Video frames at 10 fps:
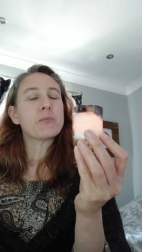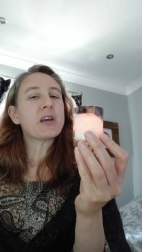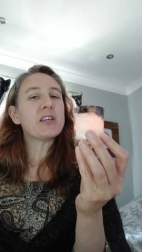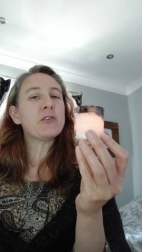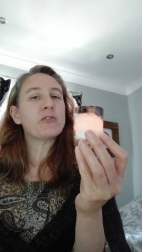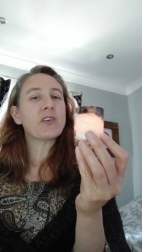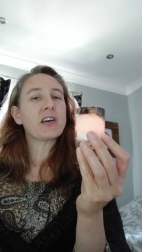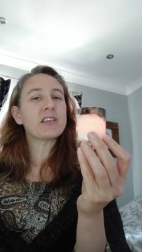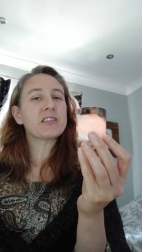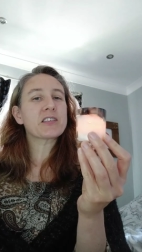May you
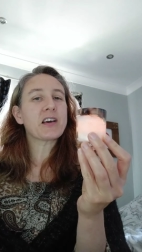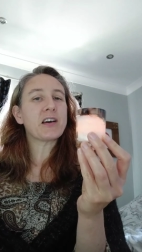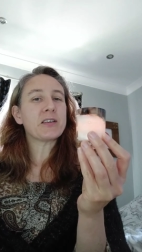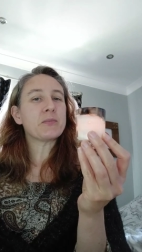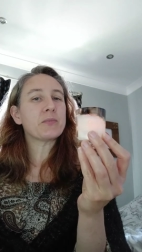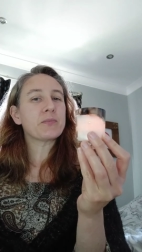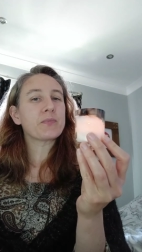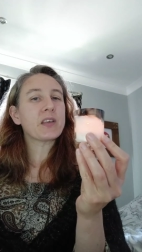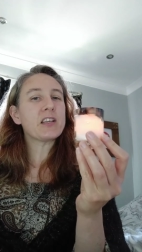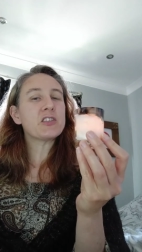find time
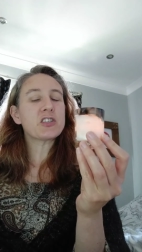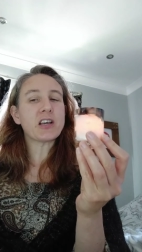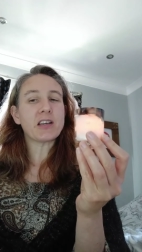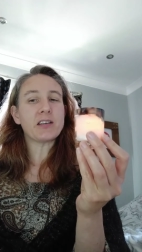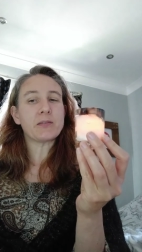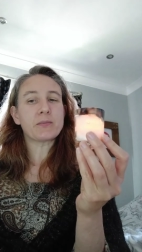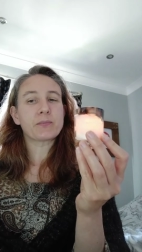each day